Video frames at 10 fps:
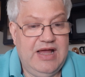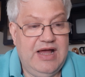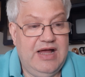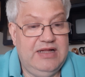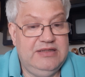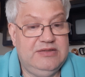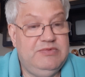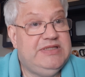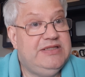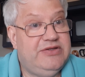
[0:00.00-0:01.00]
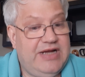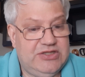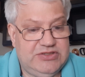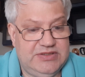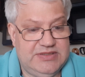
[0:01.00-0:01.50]
and with
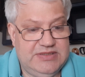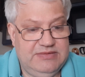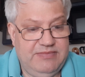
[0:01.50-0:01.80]
interactions.